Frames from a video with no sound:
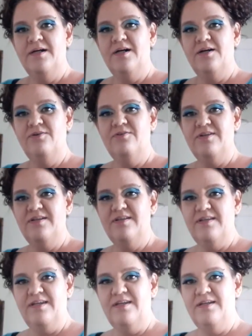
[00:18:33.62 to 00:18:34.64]
Oh,
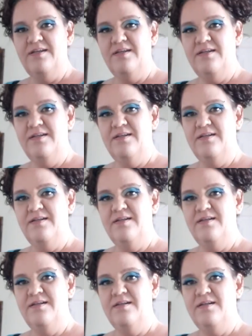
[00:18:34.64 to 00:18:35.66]
really?
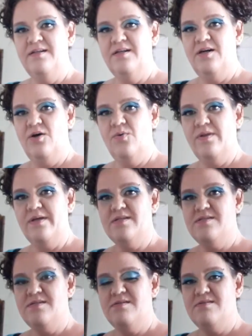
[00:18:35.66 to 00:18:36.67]
Oh, well,
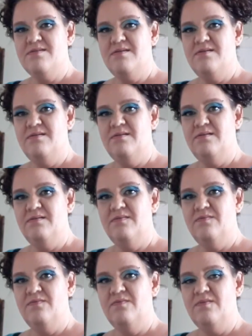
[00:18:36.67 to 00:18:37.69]
that's easy.
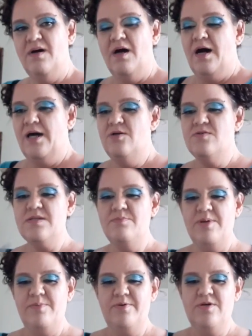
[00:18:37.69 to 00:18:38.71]
I know some
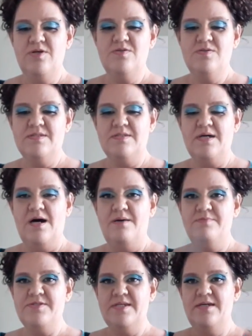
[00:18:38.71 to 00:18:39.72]
people use,
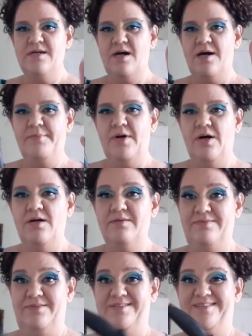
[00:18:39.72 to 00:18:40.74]
see,
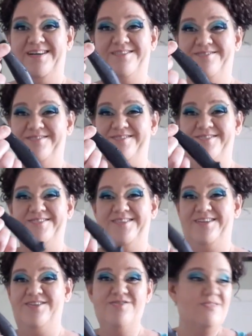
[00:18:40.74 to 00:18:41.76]
look, I don't usually
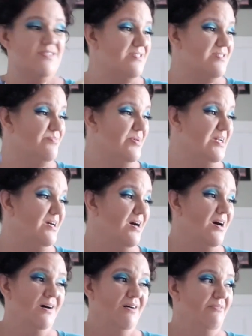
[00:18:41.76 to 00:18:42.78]
use this, but
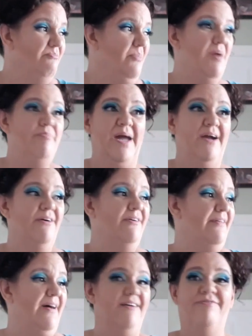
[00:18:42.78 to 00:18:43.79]
my paring
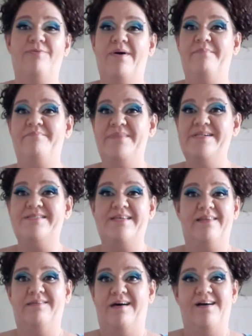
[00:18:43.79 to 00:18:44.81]
knife went
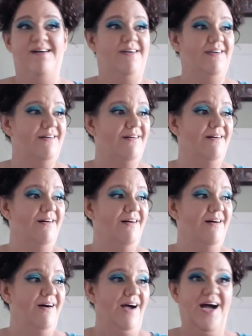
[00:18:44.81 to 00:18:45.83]
missing, like,
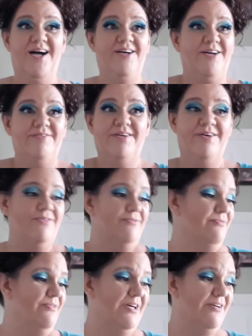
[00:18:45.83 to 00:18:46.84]
I don't know
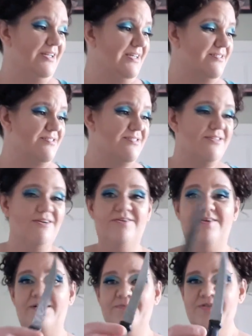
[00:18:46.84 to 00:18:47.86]
where it is, so
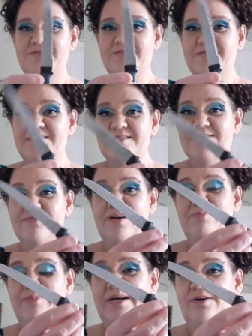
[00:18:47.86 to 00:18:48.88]
I'm using this great
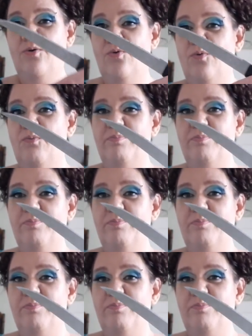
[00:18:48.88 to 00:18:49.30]
big old,